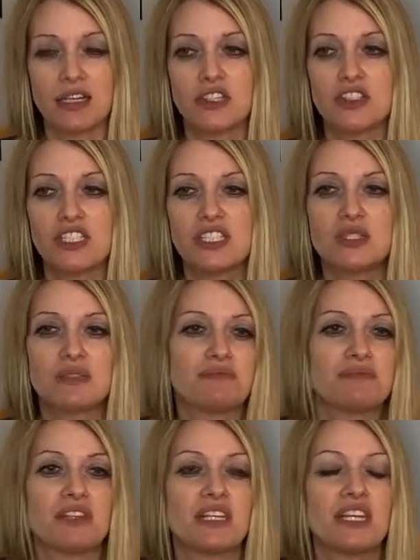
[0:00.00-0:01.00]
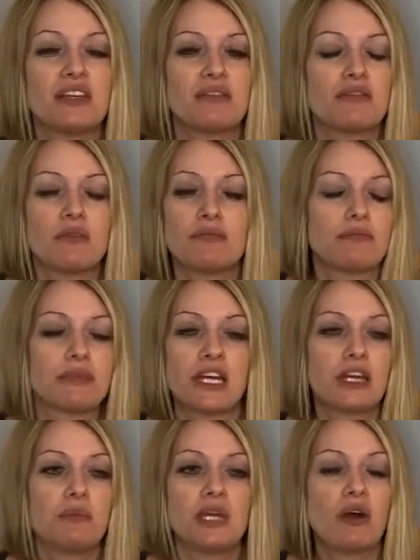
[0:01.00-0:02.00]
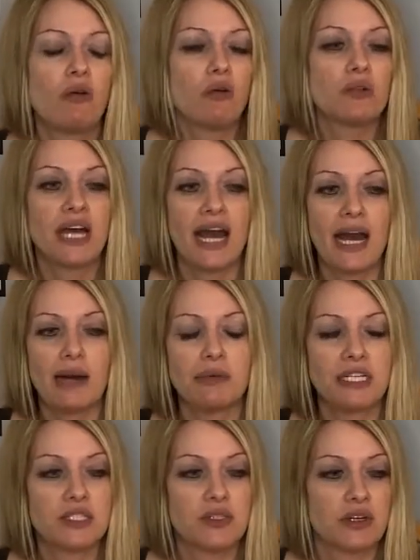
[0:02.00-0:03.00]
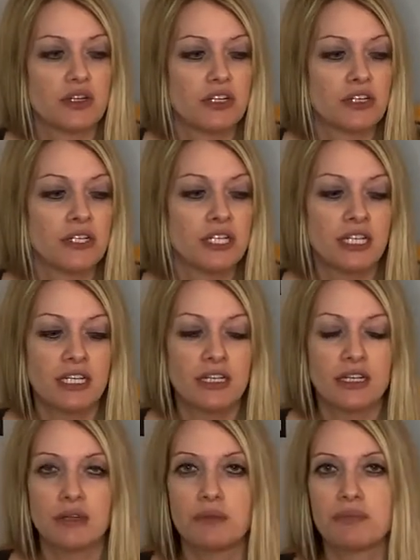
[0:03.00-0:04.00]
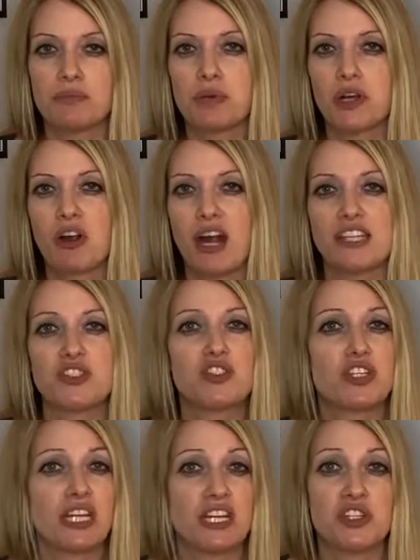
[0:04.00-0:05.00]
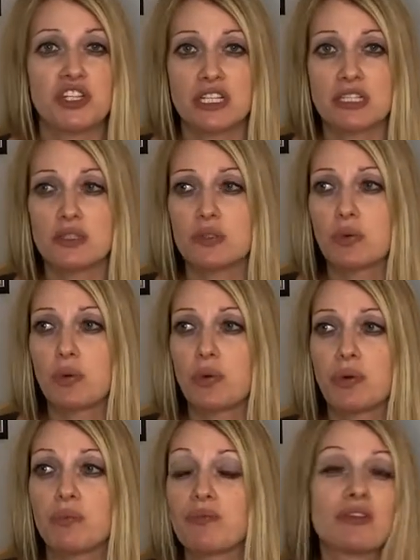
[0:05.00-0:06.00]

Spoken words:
Just, it could be old habits or procrastinations or